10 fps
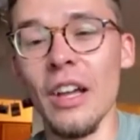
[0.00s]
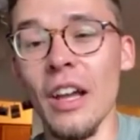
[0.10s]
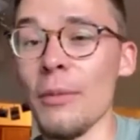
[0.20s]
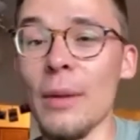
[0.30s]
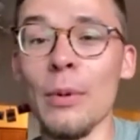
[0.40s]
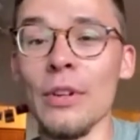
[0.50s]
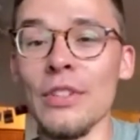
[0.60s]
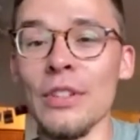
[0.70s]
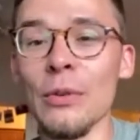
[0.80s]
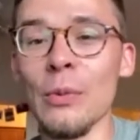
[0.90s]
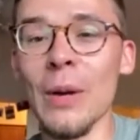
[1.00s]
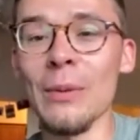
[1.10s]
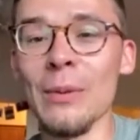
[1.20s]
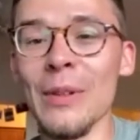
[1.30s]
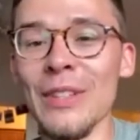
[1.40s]
mean, I personally will
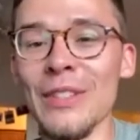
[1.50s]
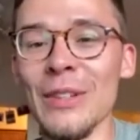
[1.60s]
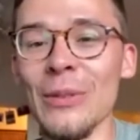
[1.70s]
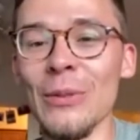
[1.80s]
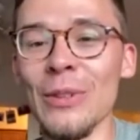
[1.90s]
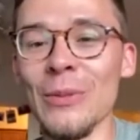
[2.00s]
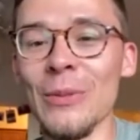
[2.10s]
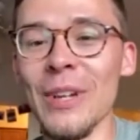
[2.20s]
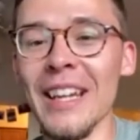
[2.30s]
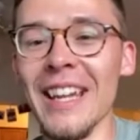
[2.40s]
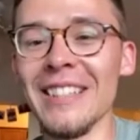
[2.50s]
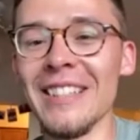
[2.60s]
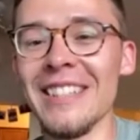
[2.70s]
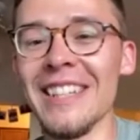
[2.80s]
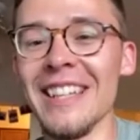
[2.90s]
probably be listening through this one again
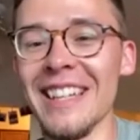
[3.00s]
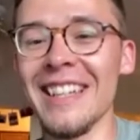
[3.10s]
just to